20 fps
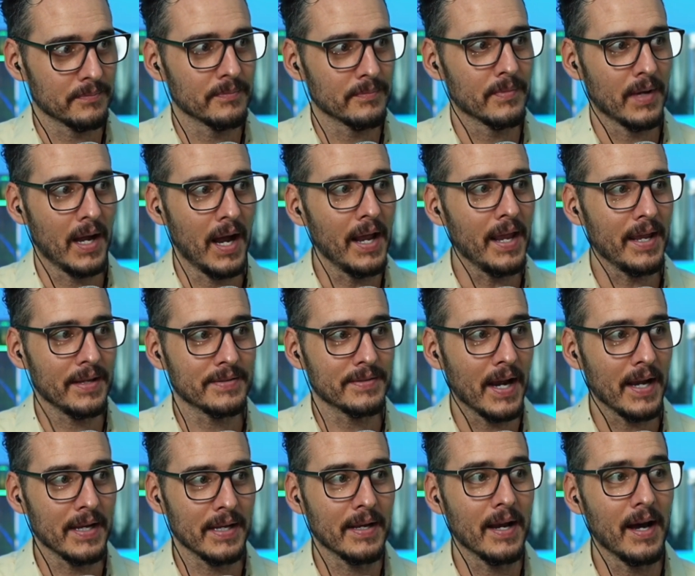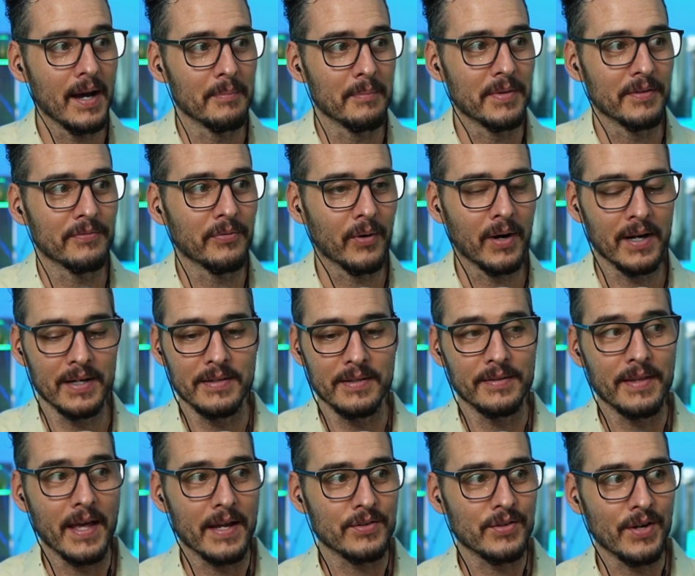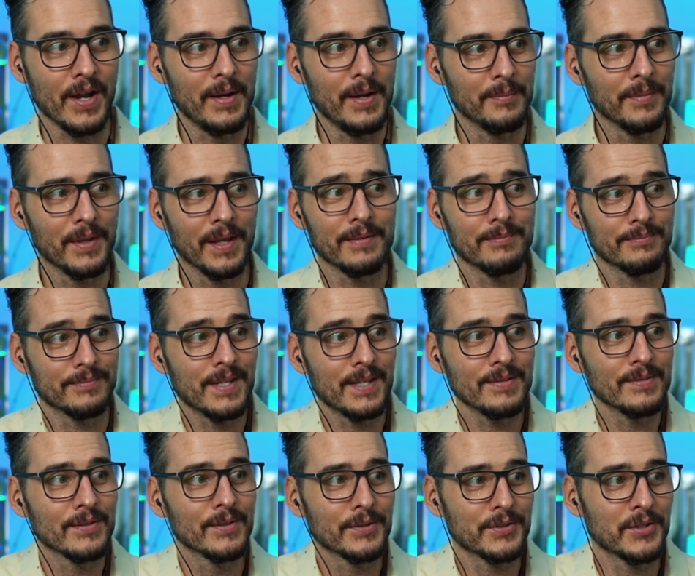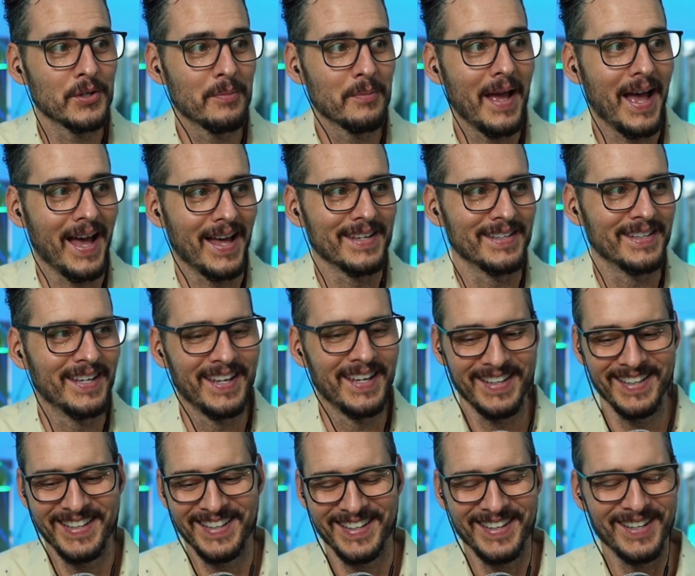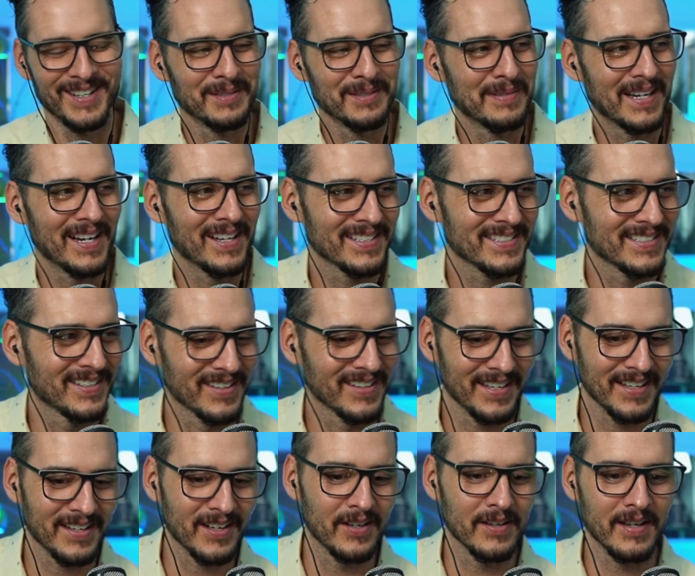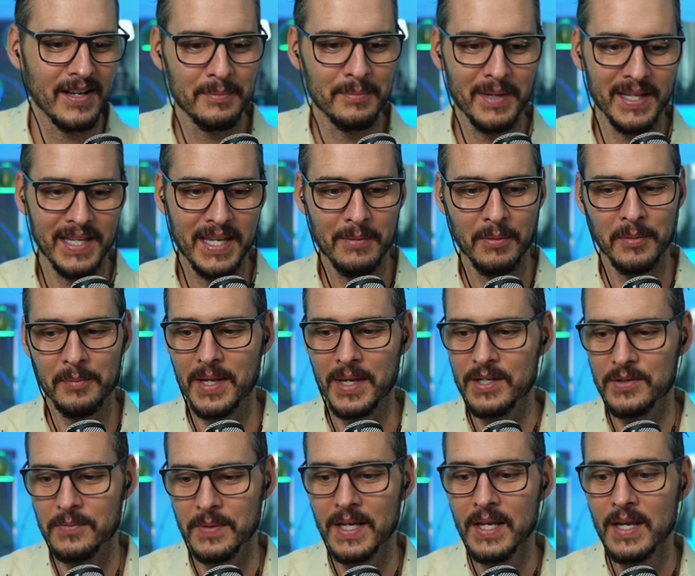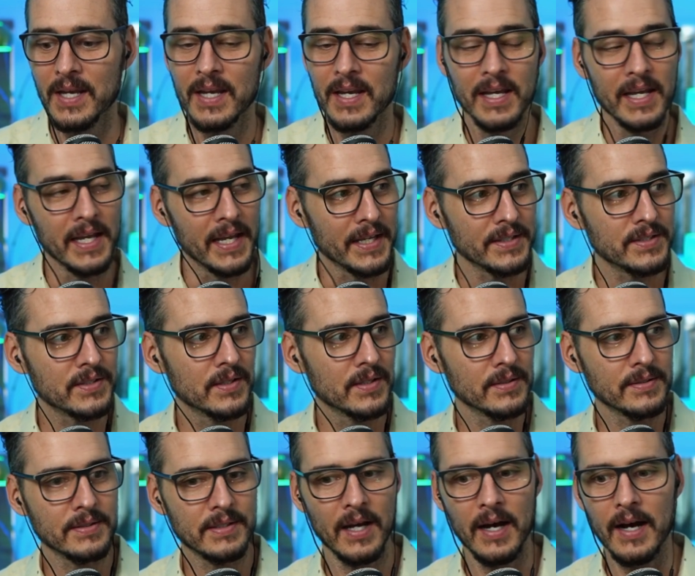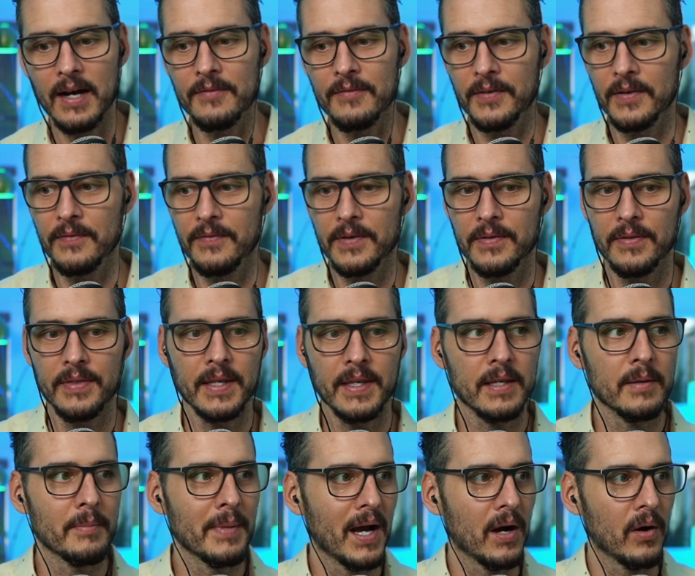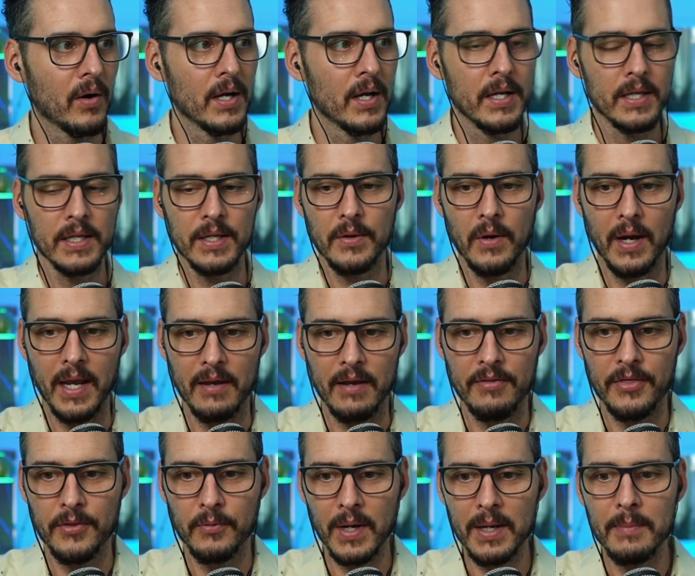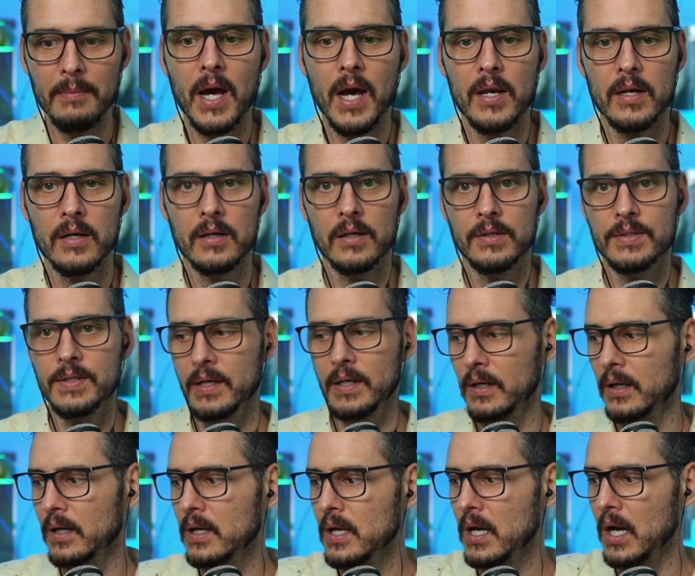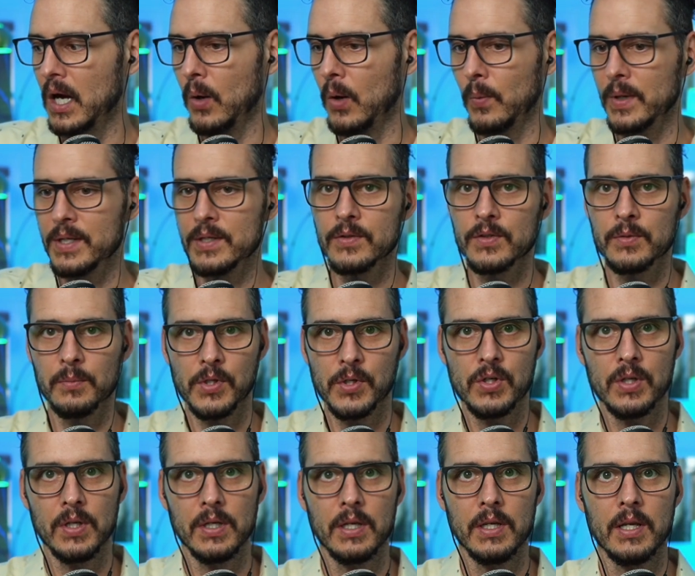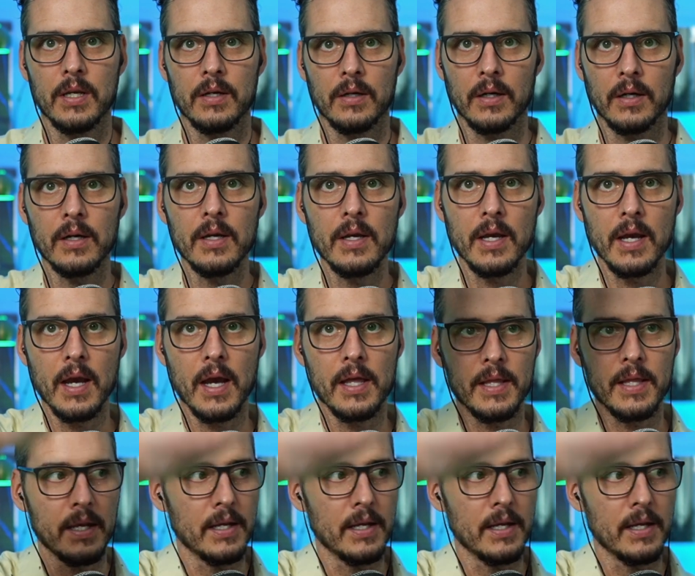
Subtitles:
I tidied up before I did that shot. I'm like, doesn't look too bad, but I'll still get called out in my cable management. It's just tough. If you think about, I have 3 monitors here, a Windows machine here, and then